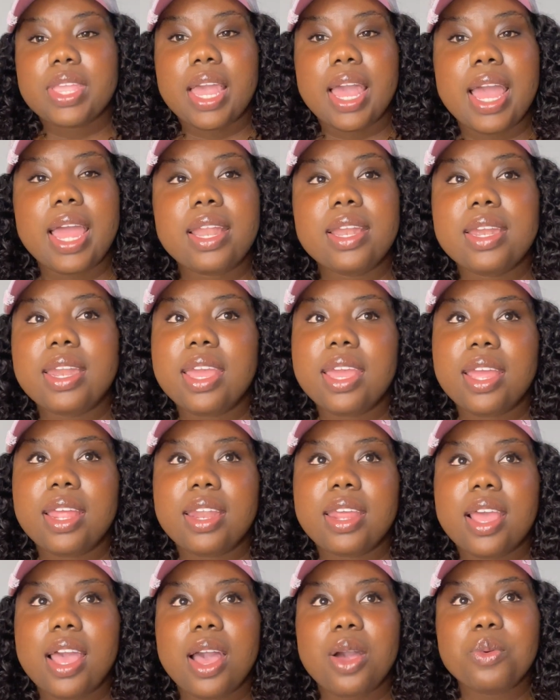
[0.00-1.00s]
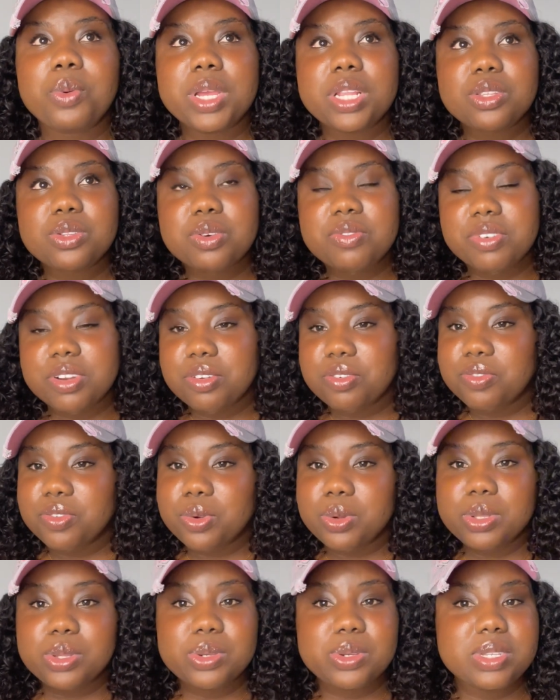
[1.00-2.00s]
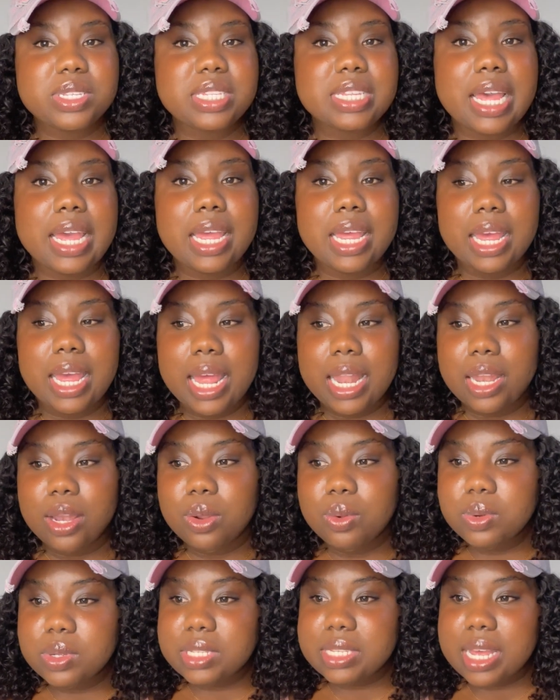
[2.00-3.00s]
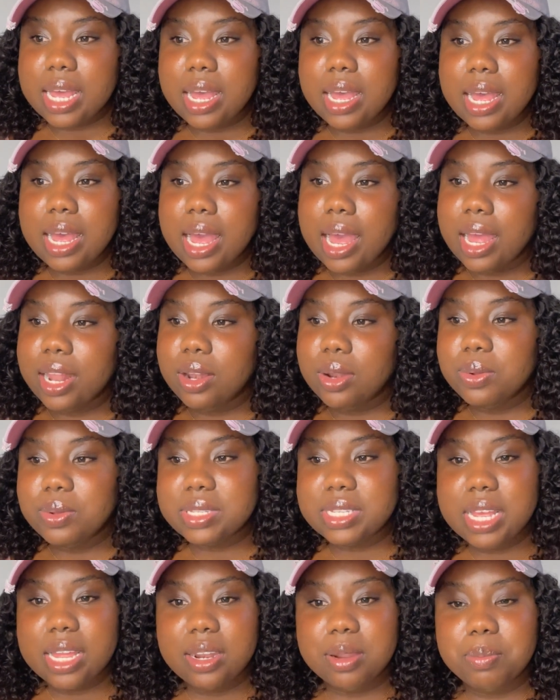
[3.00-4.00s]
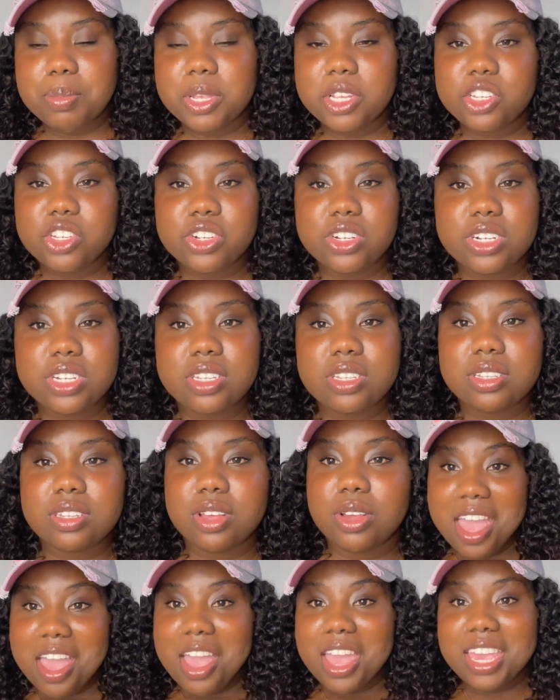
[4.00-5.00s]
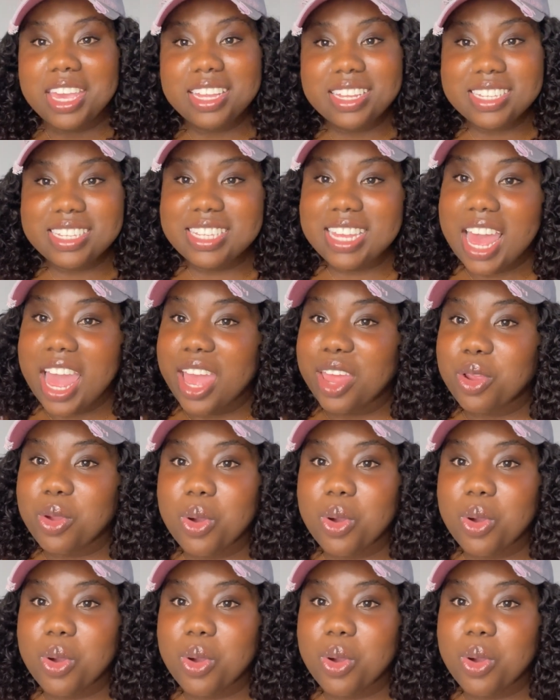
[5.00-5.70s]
And then I went over the photos. I looked at the pictures, inside